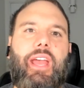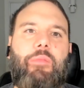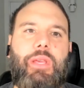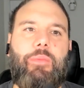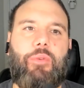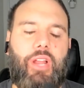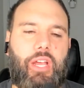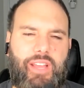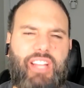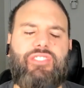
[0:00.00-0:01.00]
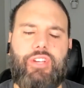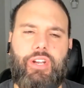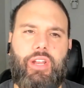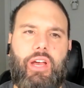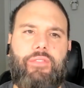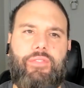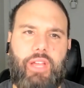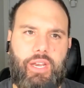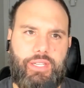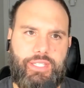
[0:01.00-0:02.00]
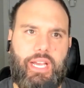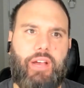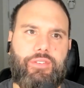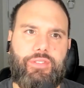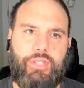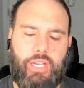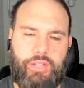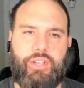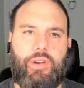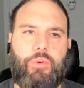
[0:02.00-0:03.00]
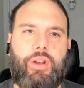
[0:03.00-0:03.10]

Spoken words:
and people are like, that's good enough, and it sounds like it's going to